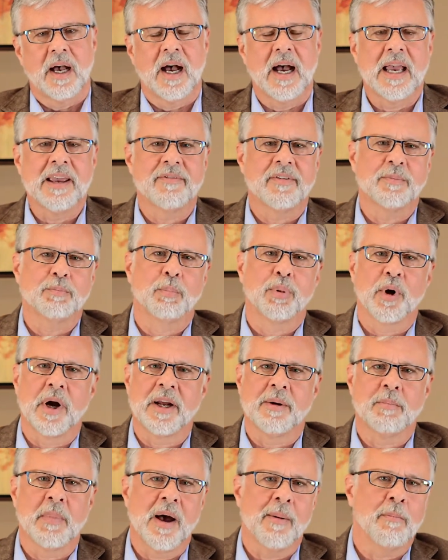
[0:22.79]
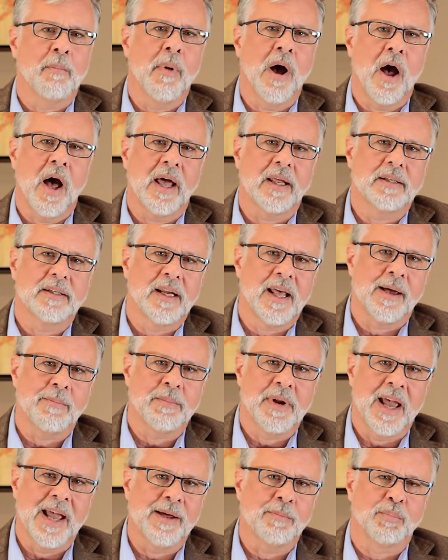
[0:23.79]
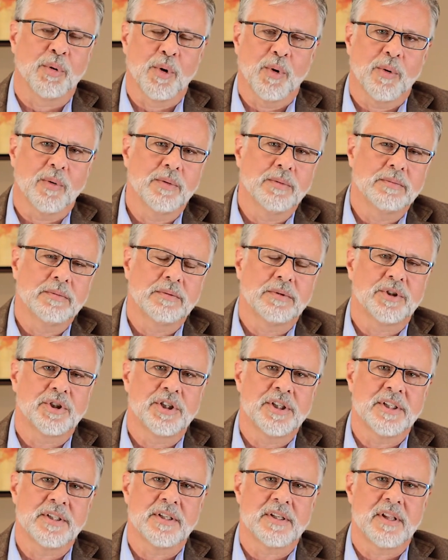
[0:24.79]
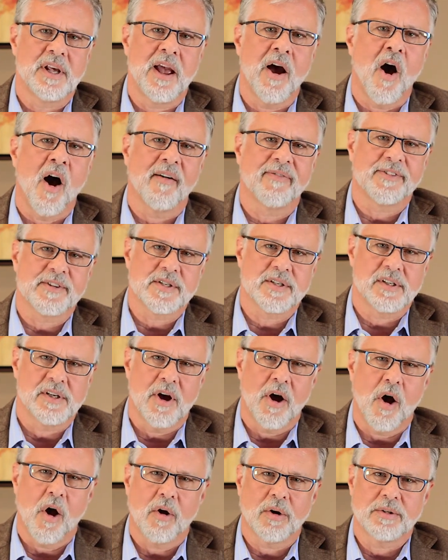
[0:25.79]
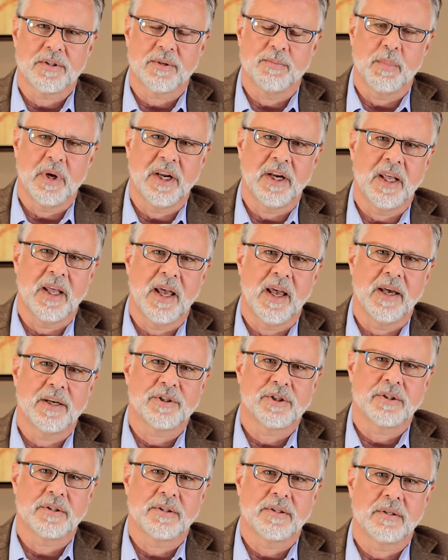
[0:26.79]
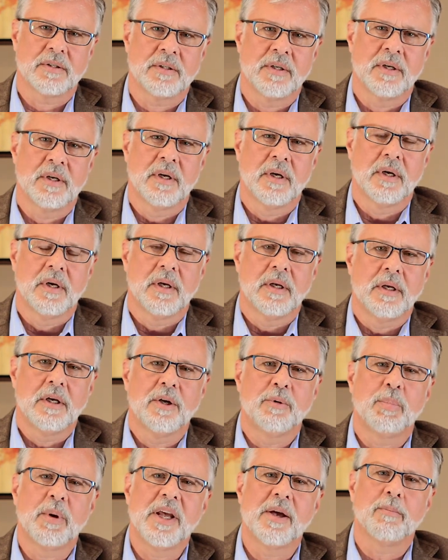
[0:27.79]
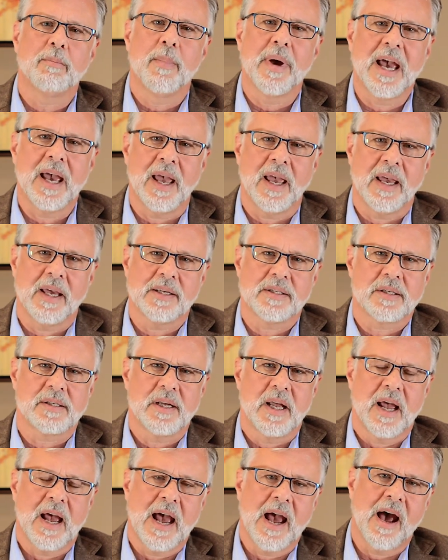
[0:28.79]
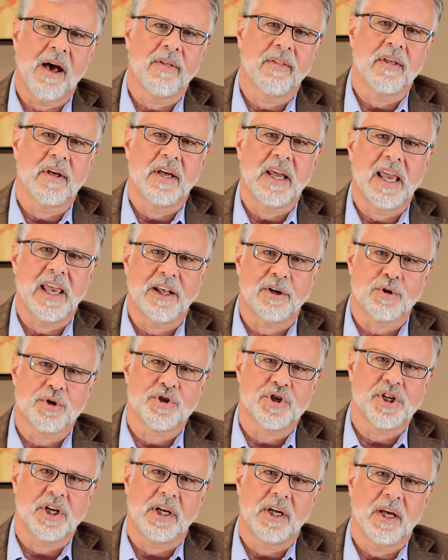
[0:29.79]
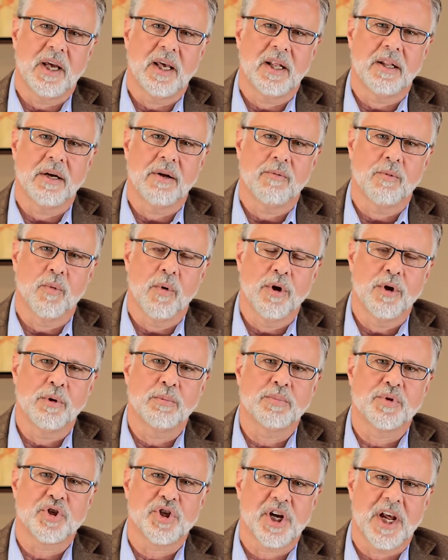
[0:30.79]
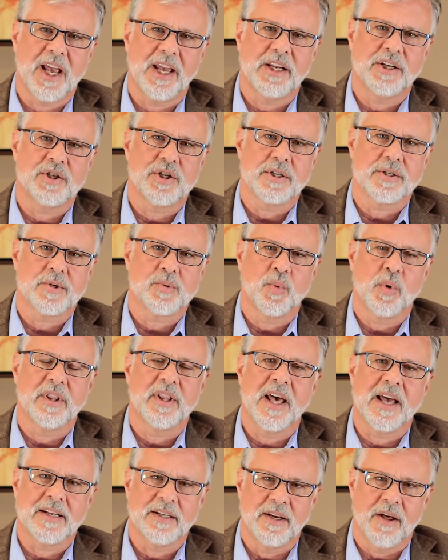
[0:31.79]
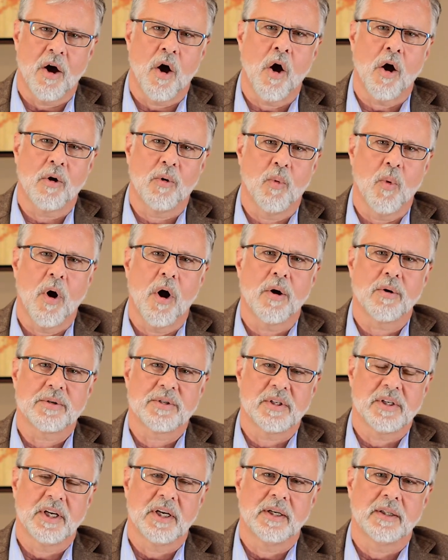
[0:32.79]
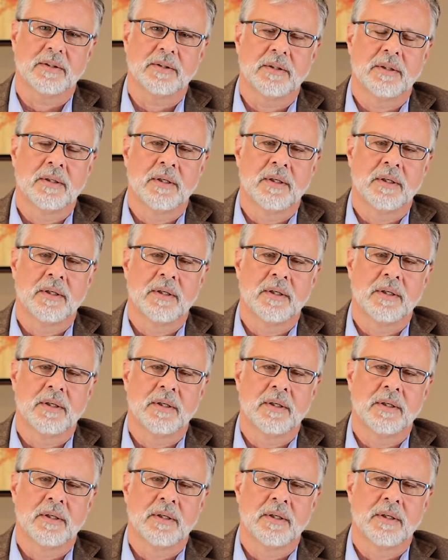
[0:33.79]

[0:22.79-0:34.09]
I even bring my mutt named April. She's the office dog to mediations. You'd be amazed how the energy in the room changes when that dog walks in.